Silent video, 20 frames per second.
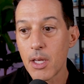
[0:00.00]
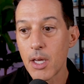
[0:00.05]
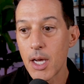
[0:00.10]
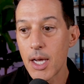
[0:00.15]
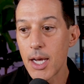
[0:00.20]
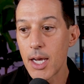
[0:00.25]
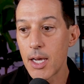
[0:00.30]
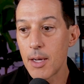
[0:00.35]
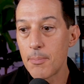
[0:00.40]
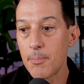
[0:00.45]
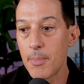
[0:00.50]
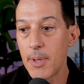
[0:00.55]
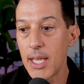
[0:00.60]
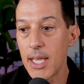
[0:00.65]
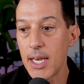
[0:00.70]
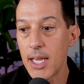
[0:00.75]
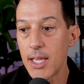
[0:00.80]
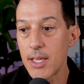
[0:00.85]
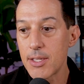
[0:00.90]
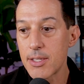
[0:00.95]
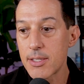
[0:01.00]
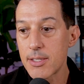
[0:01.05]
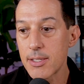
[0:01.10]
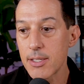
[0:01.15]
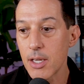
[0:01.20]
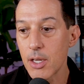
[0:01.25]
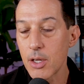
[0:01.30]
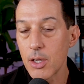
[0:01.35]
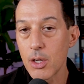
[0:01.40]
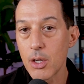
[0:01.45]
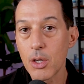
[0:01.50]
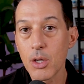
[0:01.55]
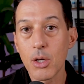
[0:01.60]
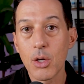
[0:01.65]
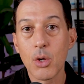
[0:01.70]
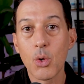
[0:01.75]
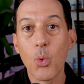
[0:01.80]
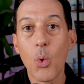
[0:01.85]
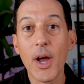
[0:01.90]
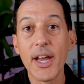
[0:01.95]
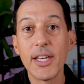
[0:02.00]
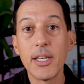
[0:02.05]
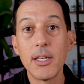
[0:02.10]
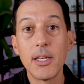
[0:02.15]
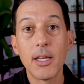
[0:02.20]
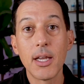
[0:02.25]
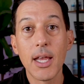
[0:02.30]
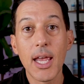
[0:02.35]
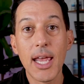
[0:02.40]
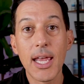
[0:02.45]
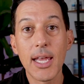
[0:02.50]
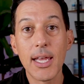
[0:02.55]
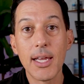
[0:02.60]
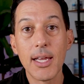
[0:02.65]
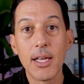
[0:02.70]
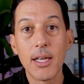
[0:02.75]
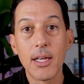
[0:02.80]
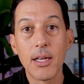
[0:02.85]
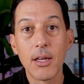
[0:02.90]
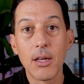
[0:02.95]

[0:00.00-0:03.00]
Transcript: Uh, it is quite a